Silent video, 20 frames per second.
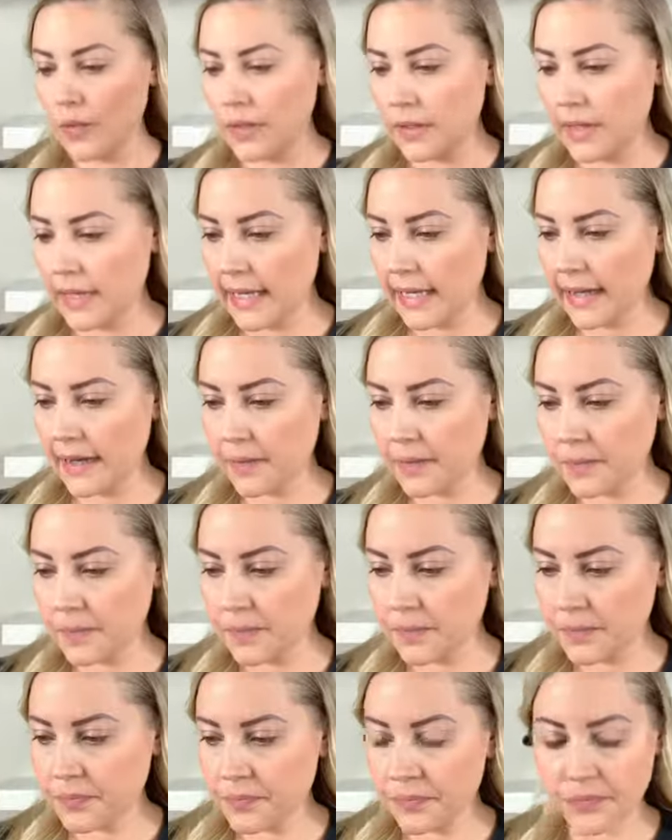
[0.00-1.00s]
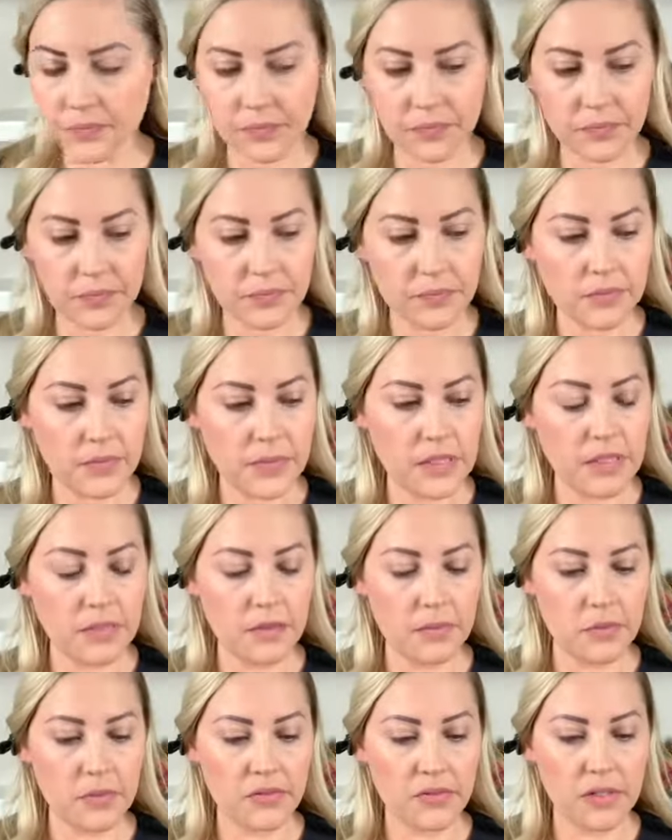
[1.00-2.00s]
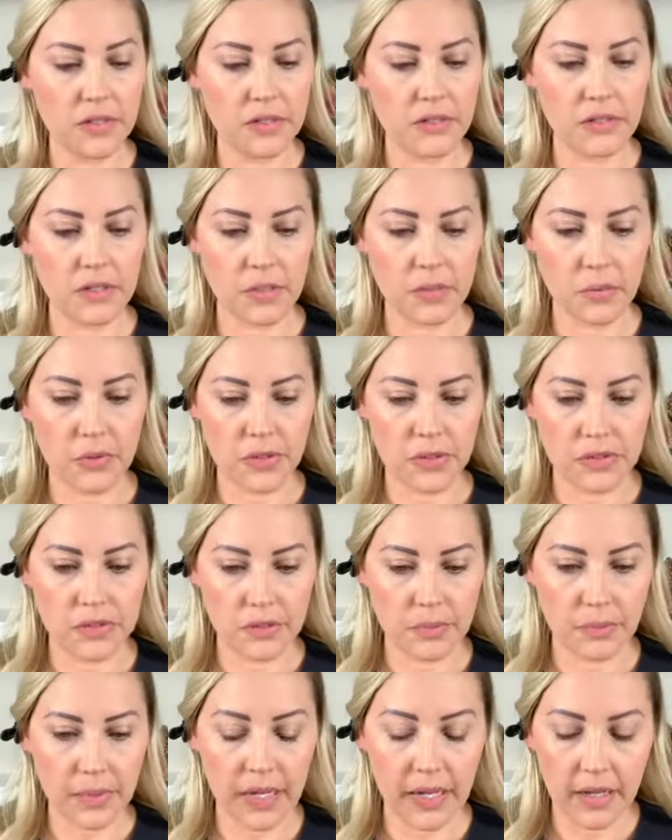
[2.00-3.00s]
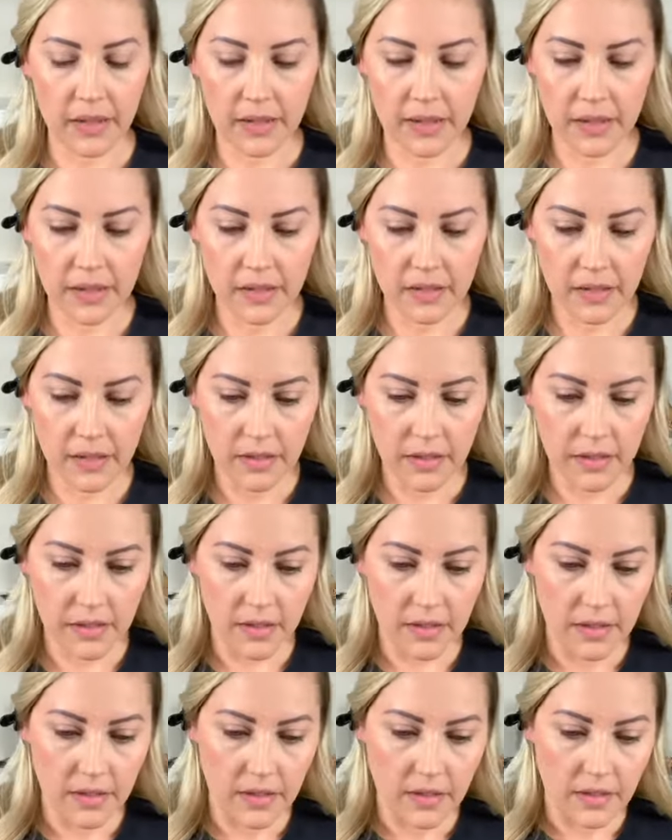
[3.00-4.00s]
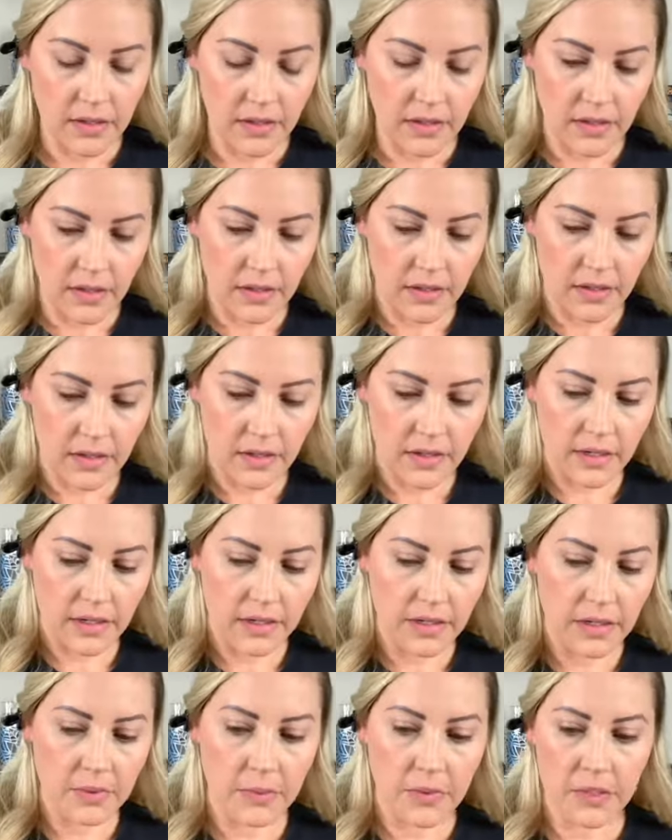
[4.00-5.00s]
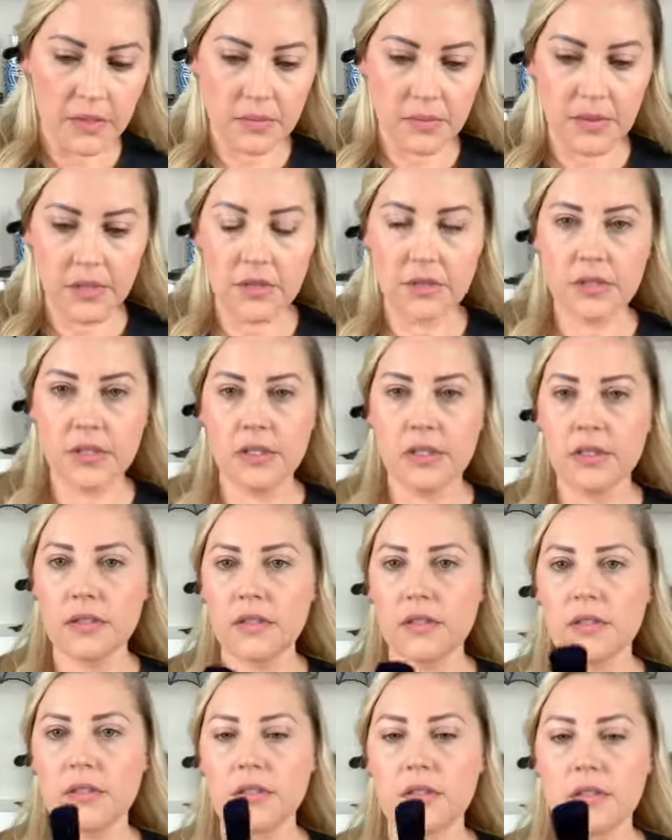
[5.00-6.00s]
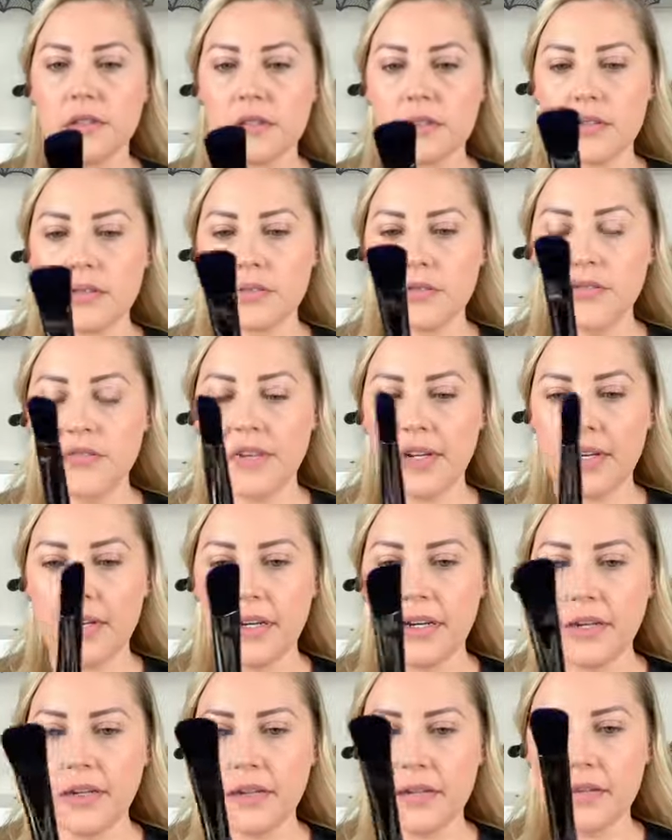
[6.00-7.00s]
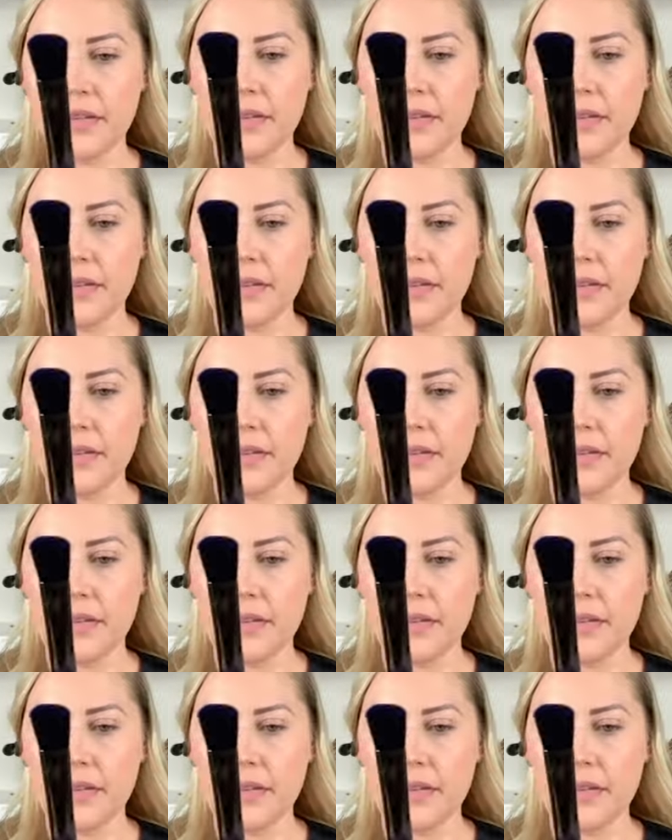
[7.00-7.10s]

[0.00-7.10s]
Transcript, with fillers: Okay. Moving on to our bronzer palette. I am going to be using this Farrah